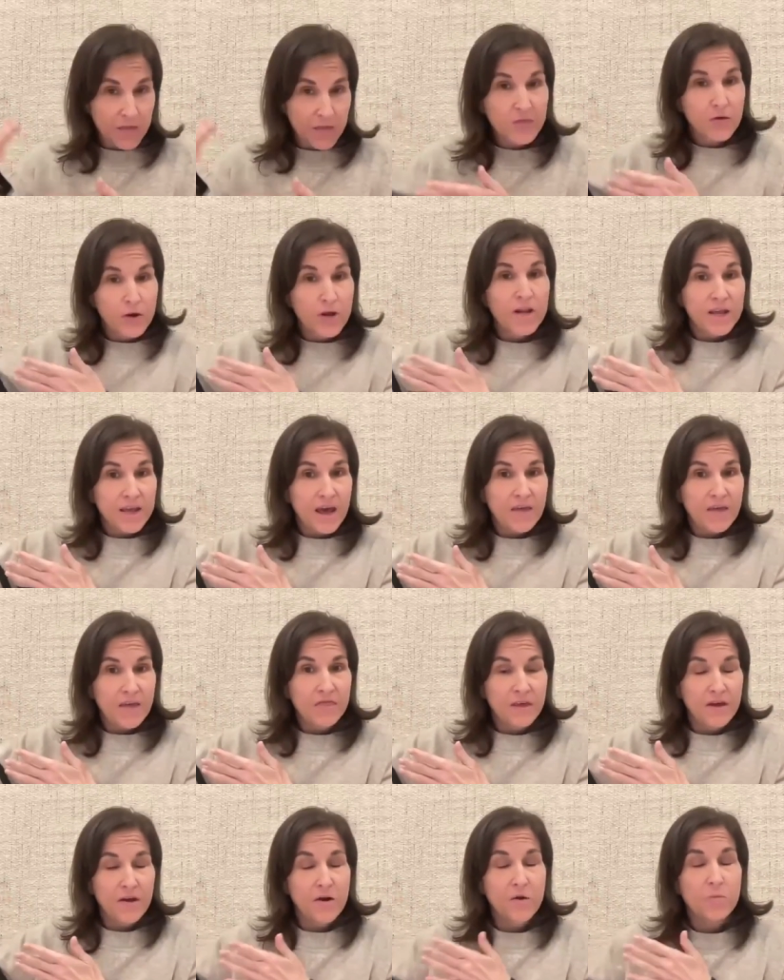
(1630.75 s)
They're going to get
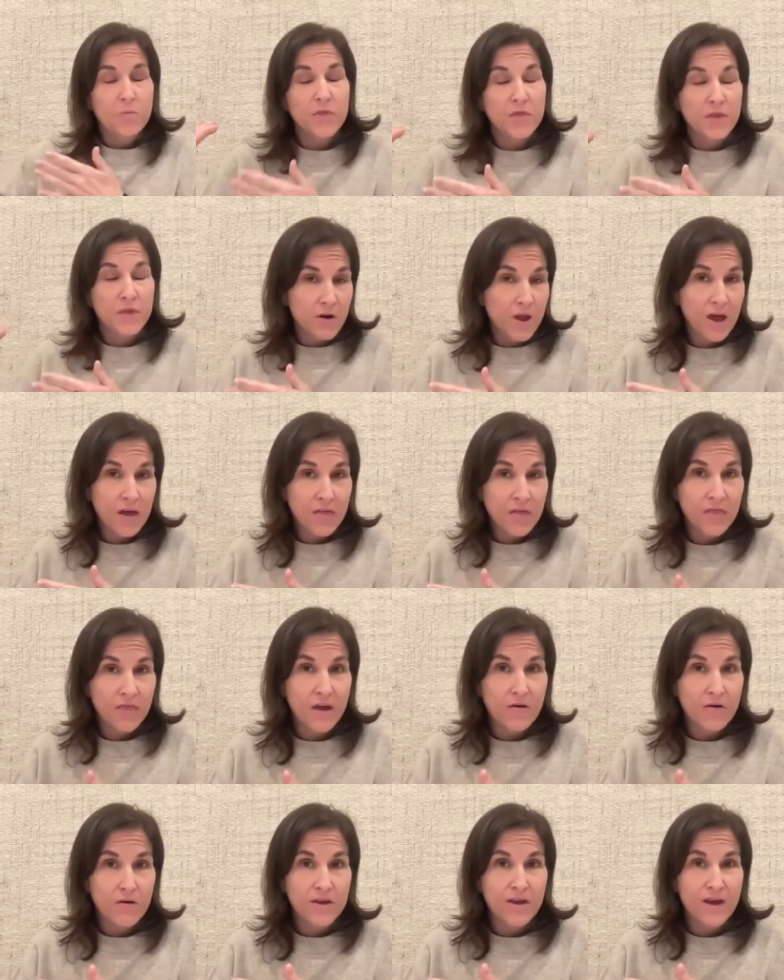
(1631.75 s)
there, but they're not
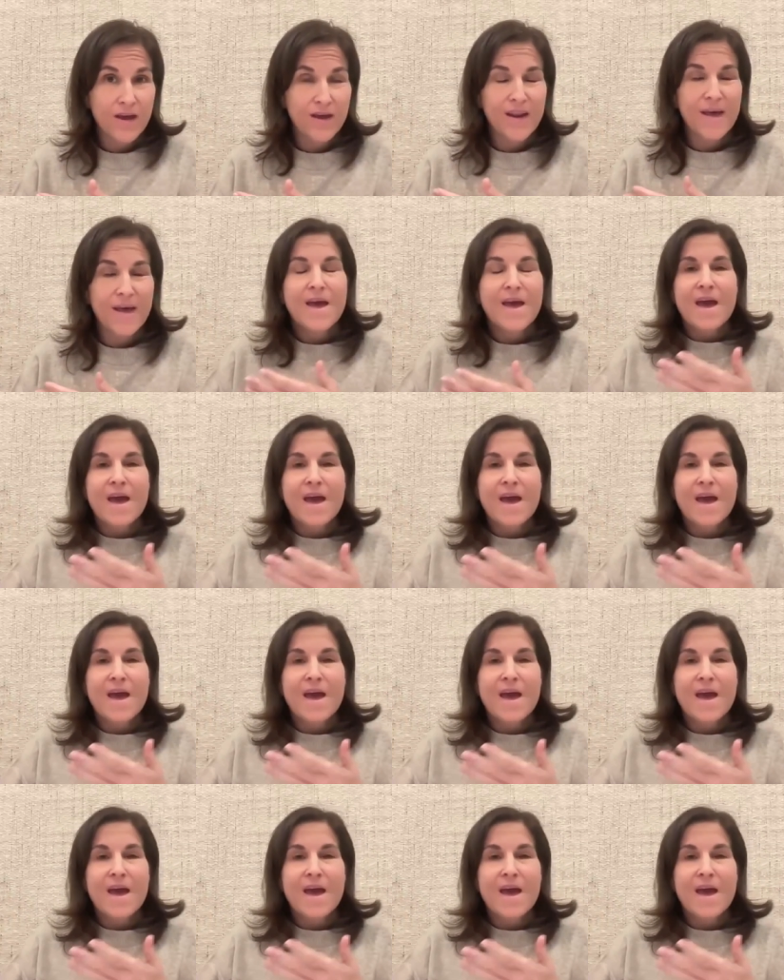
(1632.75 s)
there yet.